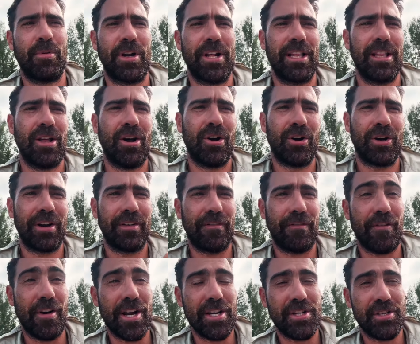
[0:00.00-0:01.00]
pretty long and
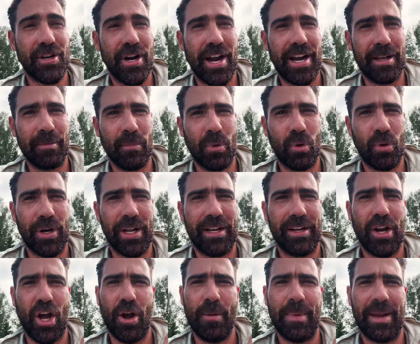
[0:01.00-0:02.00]
frustrating morning.
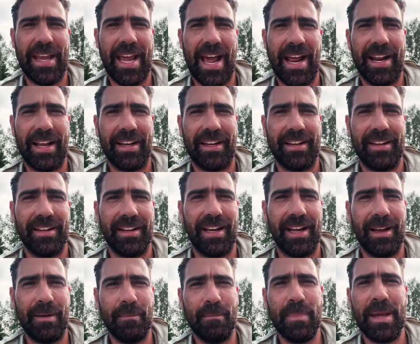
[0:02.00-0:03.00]
No mechanic,
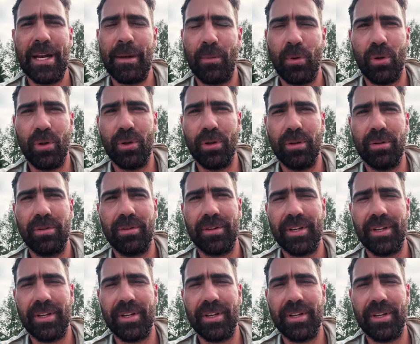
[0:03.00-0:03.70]
uh, minimal